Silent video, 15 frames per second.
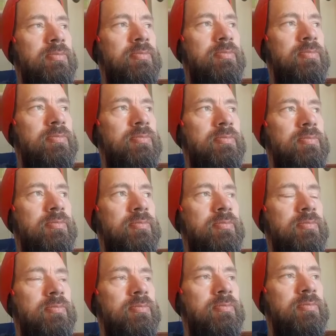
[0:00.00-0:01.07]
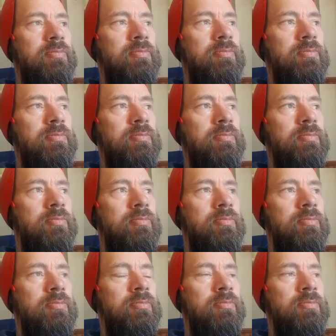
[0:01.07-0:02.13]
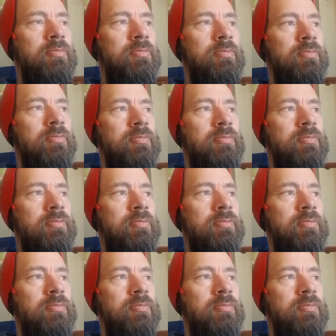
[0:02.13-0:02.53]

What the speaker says: Nothing is said.